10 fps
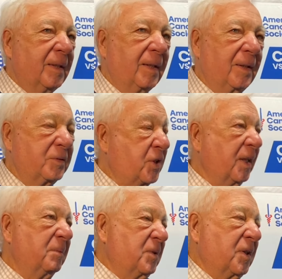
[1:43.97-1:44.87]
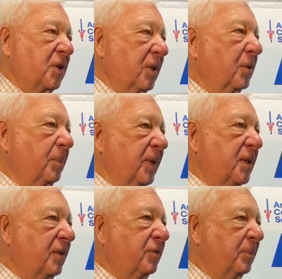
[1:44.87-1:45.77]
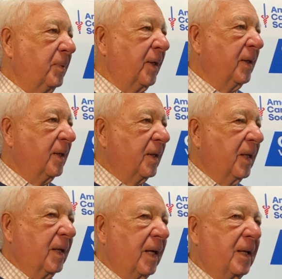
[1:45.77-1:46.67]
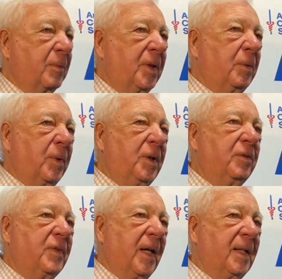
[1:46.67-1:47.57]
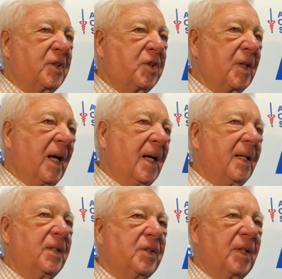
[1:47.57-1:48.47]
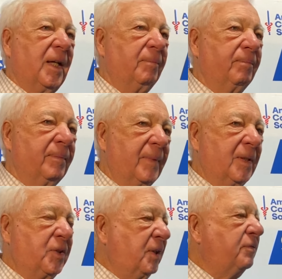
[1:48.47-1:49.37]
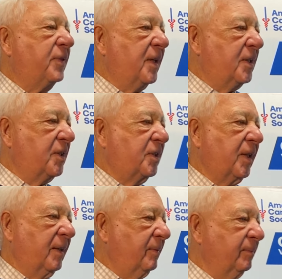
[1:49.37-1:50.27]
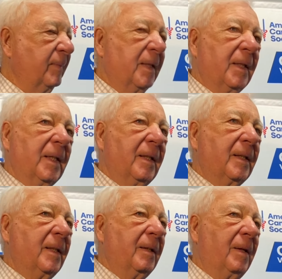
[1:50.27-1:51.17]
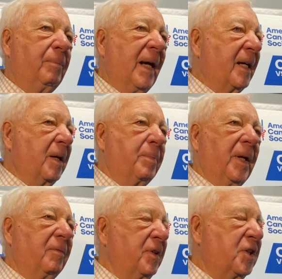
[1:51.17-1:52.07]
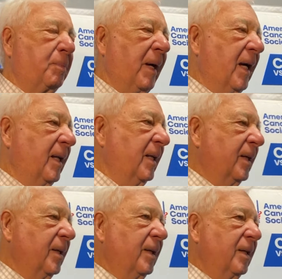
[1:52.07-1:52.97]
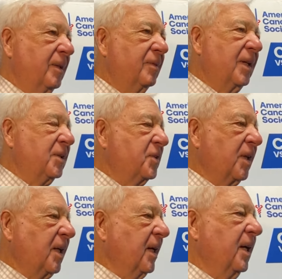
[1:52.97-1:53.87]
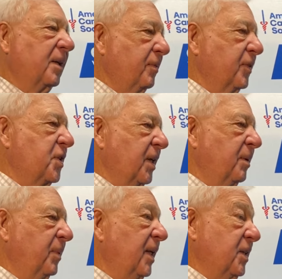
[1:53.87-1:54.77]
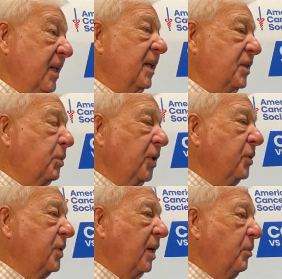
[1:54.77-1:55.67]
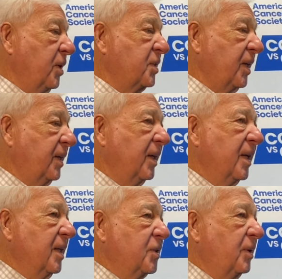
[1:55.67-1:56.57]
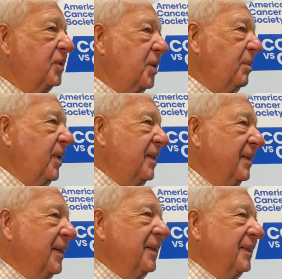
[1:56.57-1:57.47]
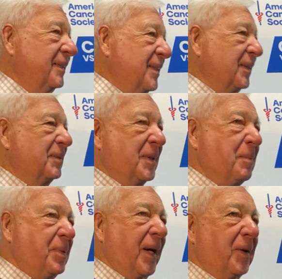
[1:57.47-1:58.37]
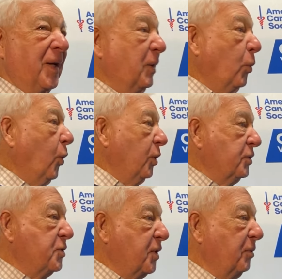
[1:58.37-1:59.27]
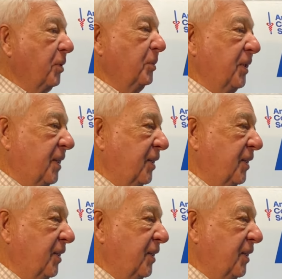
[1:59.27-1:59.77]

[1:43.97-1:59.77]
You know, teams, it's a little bit different, but when you've got size and defense and backup at every spot, you've got yourself a heck of a team, and that's what UConn was like. So I mean, to compare like Walton Zuber with